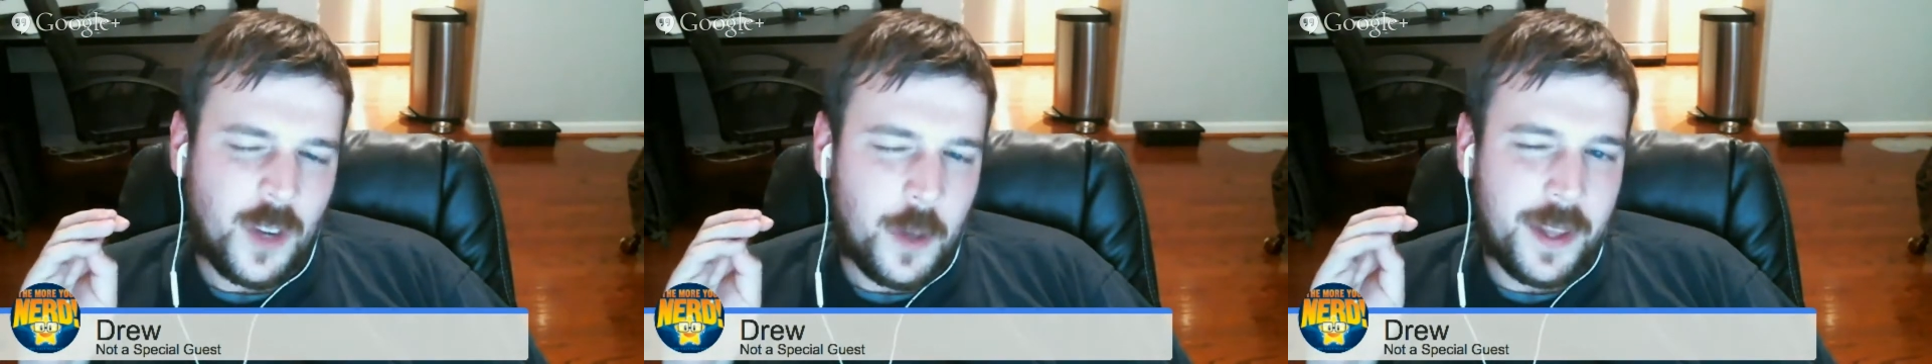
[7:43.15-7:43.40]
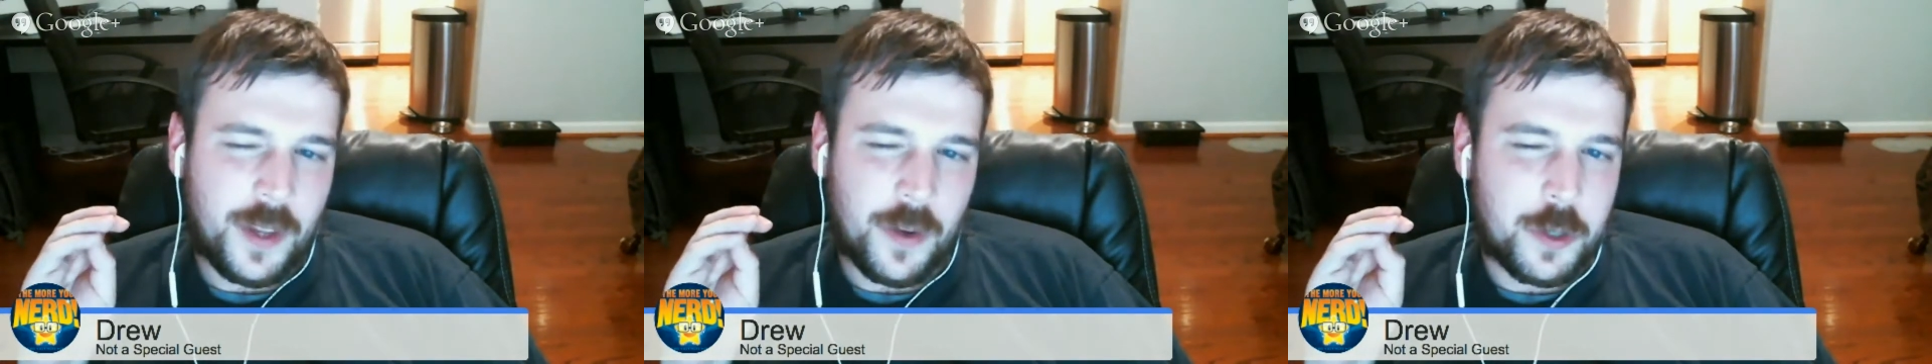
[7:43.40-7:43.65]
only
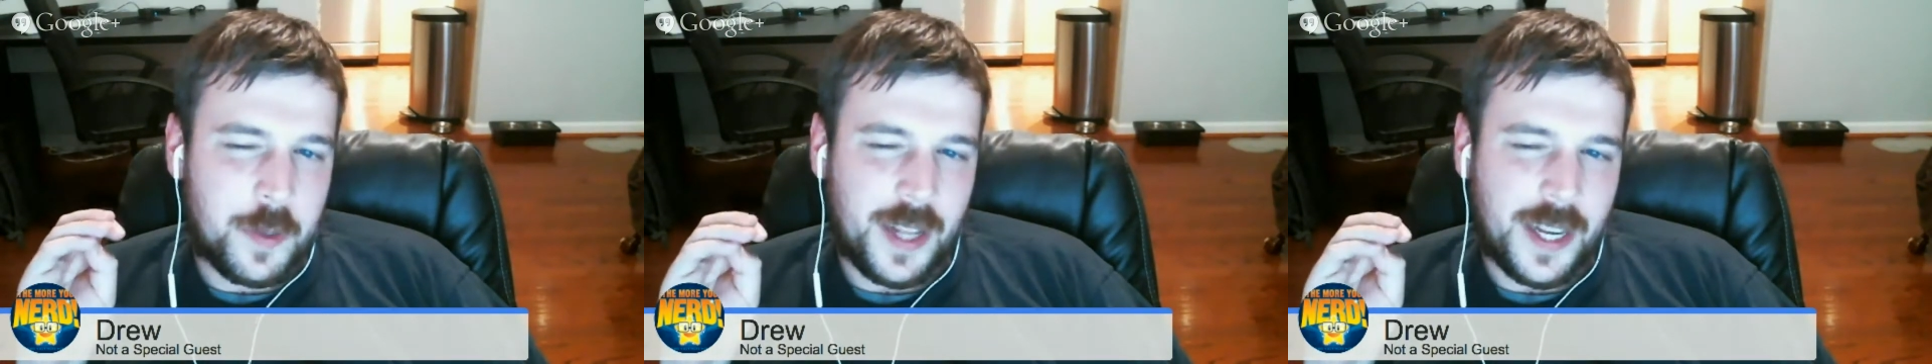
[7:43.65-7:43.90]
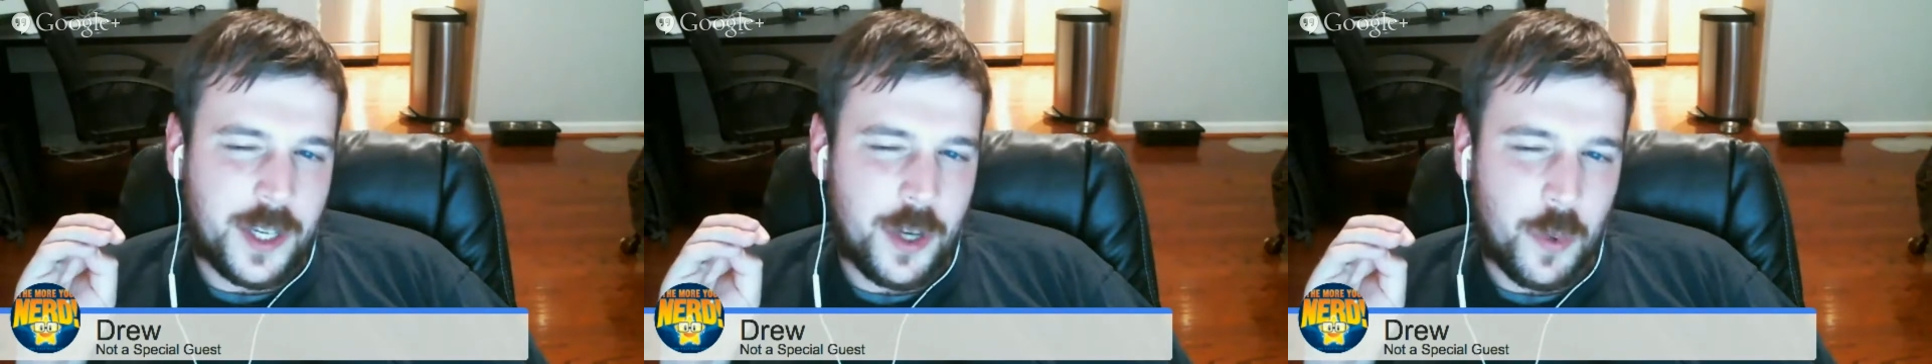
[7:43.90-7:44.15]
been in the Crucible
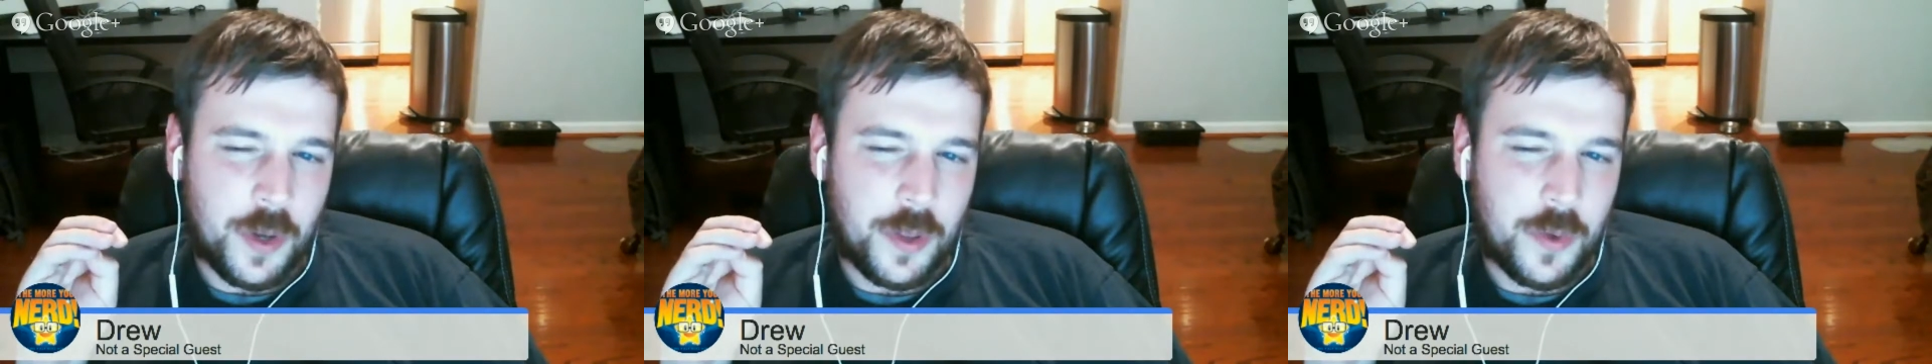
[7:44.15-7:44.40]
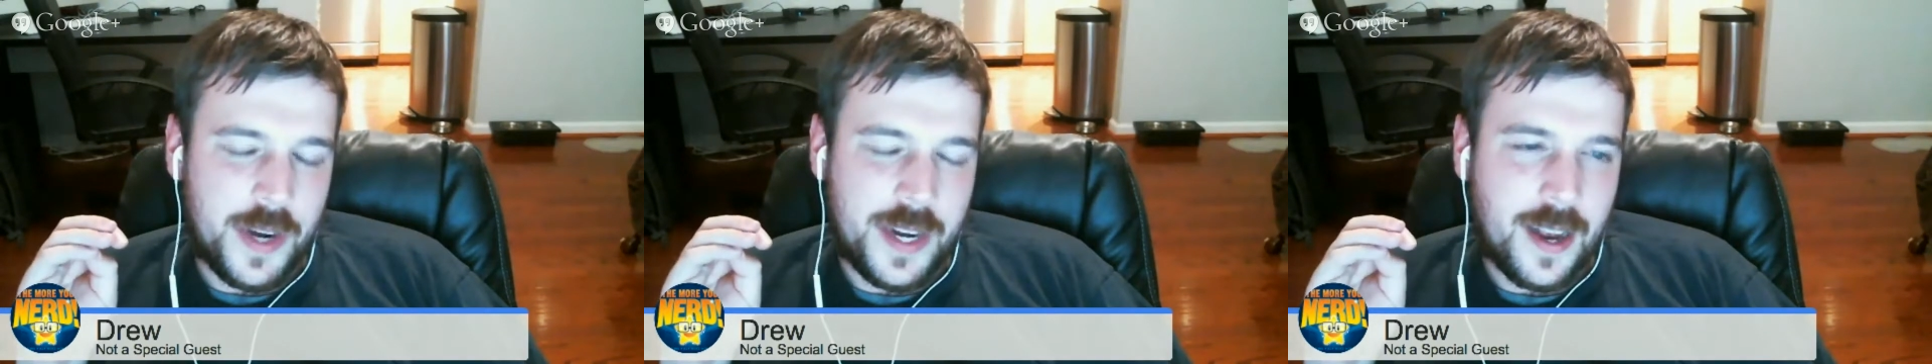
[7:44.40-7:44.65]
like 2 or
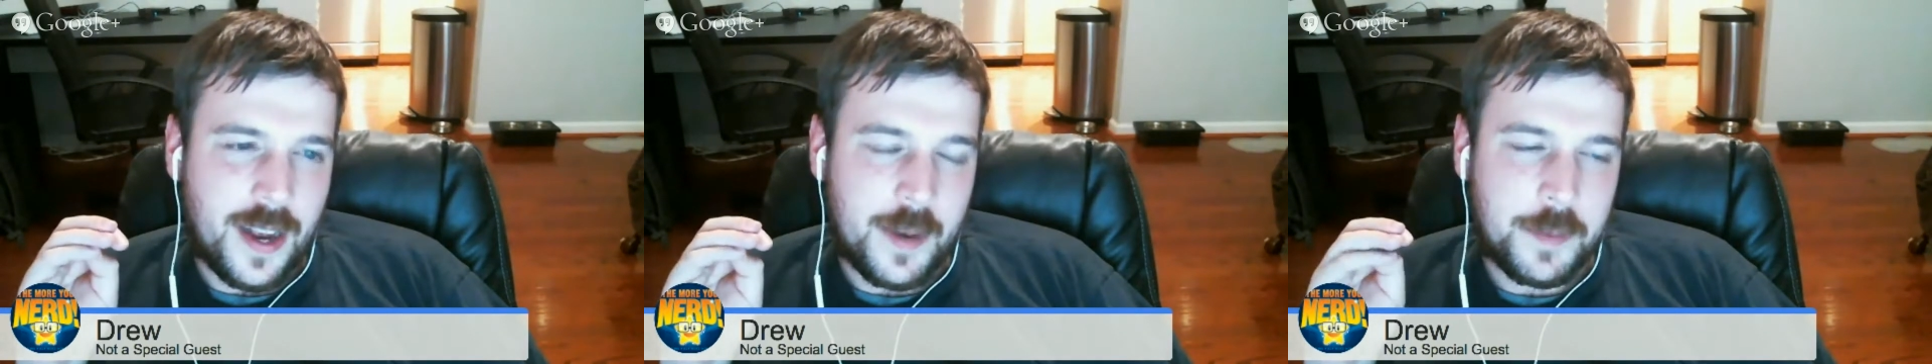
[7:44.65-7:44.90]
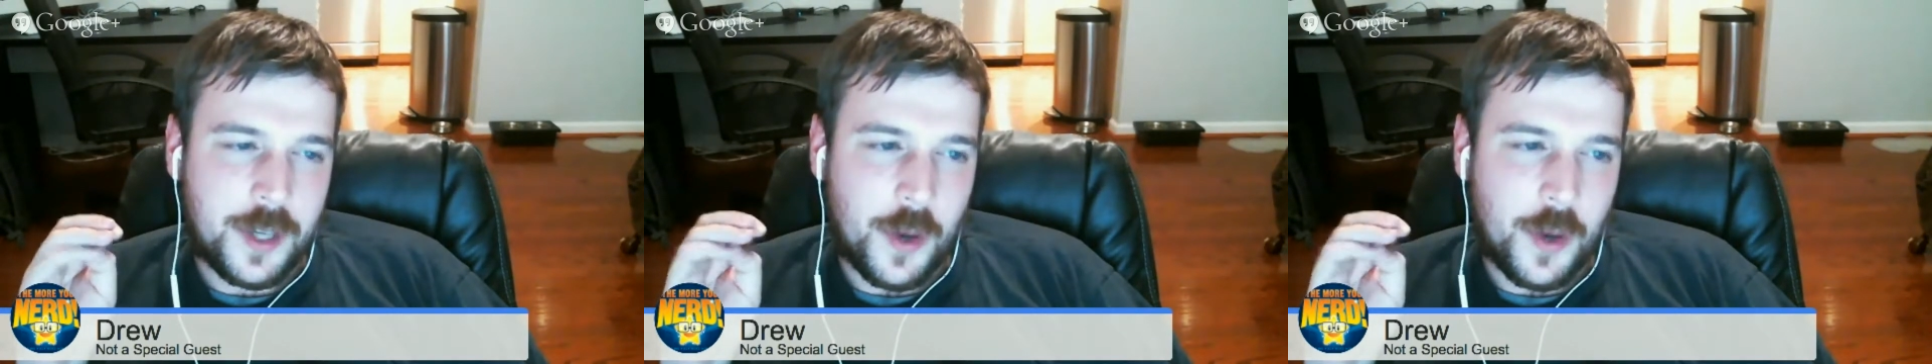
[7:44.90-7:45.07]
3 times,